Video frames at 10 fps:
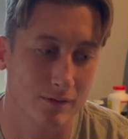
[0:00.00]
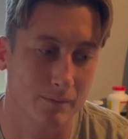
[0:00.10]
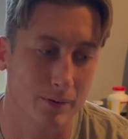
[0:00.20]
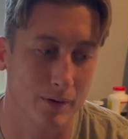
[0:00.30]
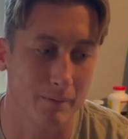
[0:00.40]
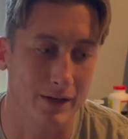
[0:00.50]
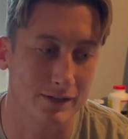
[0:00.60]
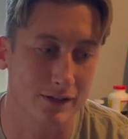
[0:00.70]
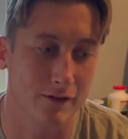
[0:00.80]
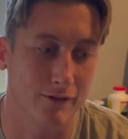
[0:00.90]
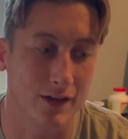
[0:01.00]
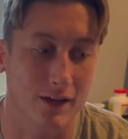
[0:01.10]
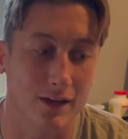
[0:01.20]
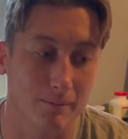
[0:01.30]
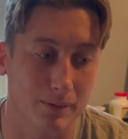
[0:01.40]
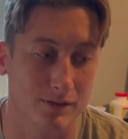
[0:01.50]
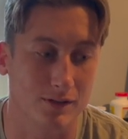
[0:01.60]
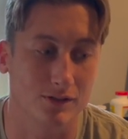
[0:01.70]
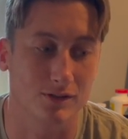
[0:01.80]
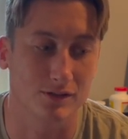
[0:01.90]
put myself in
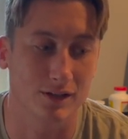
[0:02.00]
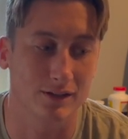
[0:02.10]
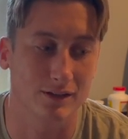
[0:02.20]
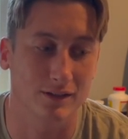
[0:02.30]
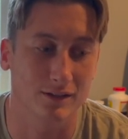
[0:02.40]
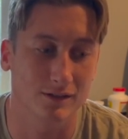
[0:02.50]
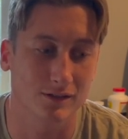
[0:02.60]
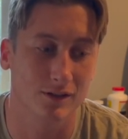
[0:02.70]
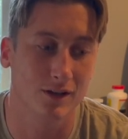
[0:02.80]
positions like these.